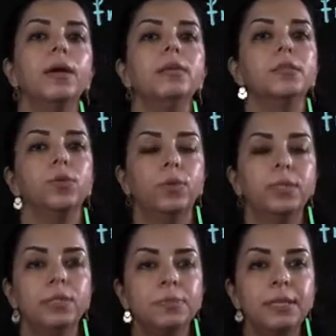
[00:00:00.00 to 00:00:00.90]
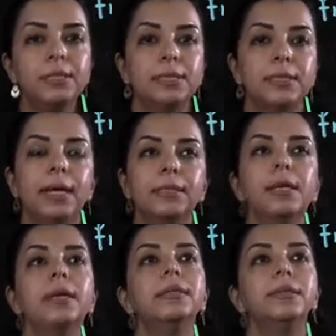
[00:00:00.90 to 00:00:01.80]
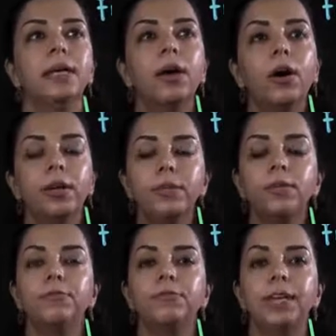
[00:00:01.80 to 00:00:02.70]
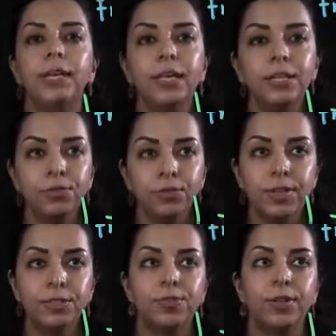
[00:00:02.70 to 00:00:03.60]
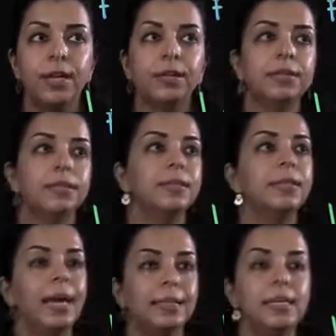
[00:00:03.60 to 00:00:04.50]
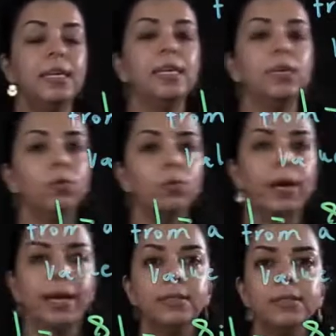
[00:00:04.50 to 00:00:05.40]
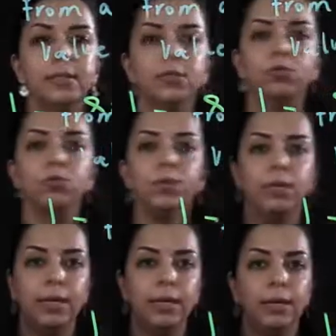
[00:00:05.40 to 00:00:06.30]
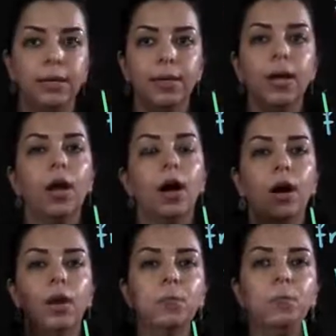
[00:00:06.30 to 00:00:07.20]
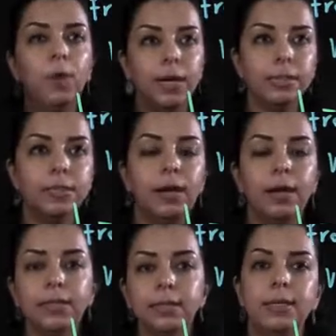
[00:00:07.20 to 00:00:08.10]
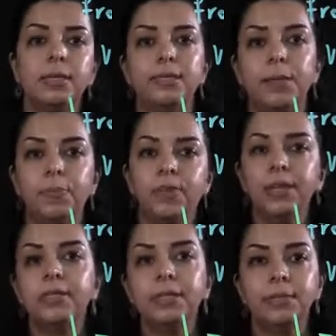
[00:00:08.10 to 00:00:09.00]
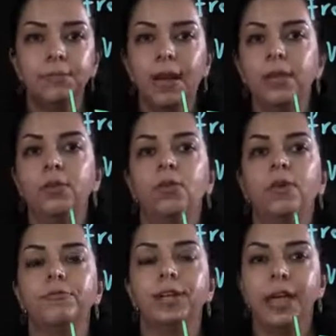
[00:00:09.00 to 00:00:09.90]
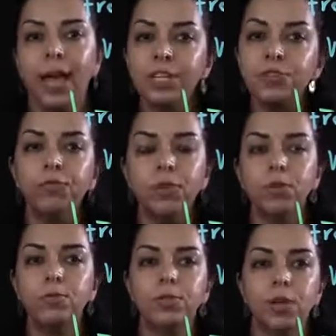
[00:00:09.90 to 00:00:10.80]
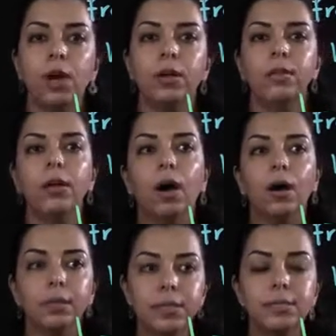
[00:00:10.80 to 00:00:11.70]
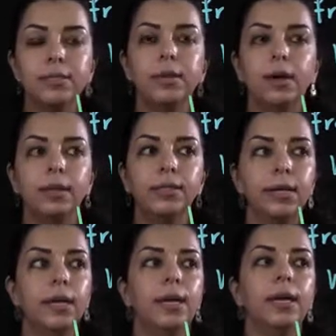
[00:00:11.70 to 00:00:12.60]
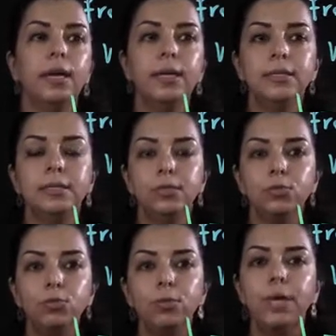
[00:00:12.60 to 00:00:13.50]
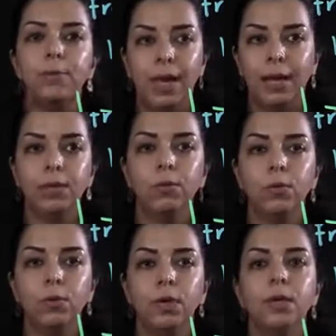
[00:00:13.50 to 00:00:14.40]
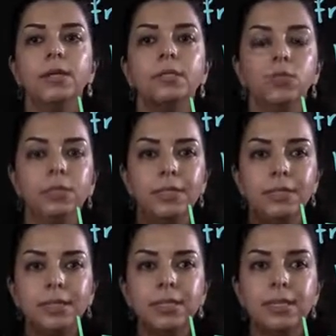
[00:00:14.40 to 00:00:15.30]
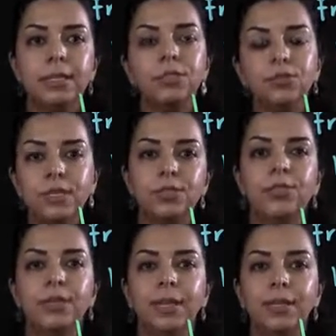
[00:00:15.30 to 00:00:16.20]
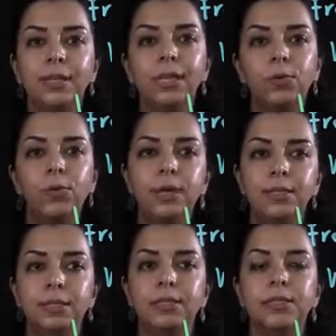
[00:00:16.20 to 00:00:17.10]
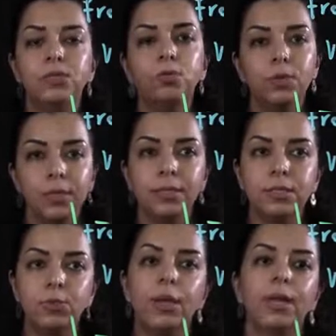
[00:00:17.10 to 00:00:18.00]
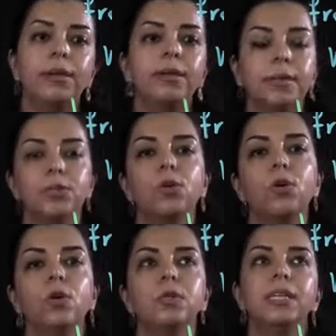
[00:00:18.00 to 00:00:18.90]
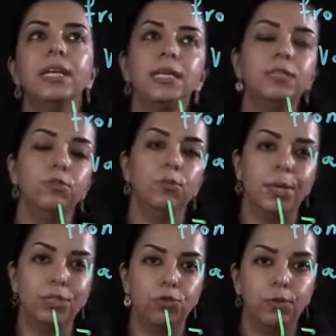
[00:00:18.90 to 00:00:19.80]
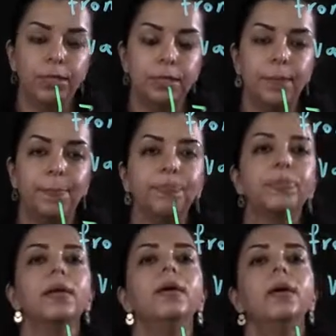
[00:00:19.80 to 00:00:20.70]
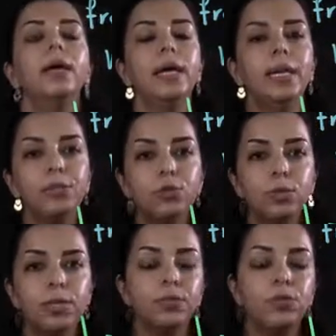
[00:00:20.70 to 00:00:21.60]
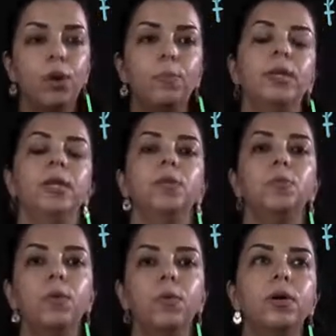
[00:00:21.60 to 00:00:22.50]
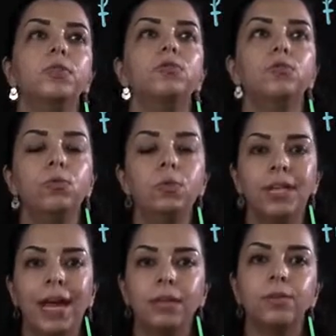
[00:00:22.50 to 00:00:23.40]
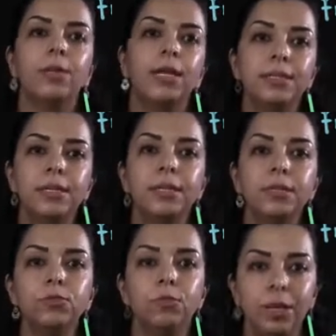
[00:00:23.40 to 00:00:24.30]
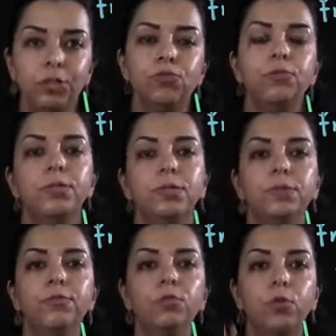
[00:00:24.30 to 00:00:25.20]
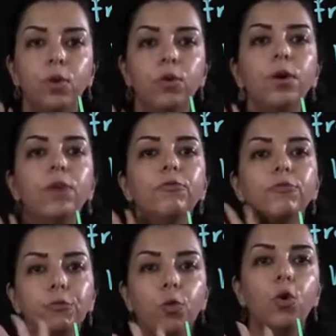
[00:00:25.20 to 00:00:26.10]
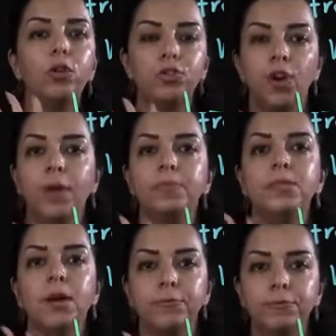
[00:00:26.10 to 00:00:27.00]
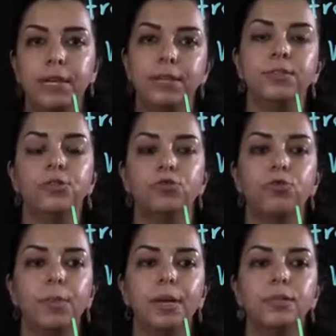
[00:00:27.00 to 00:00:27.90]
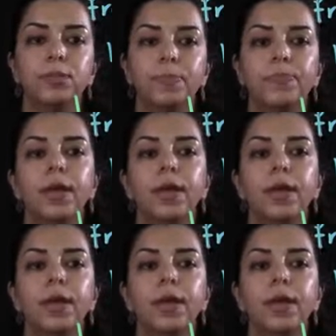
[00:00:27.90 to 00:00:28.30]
So it means that the kind of the interest rate that equates two things. On one side is the present value of the cash flows, on the other side is today value. So this interest rate that equates these two things together is called yield to maturity. In today's topic, we want to calculate yield to maturity for four types of the instrument.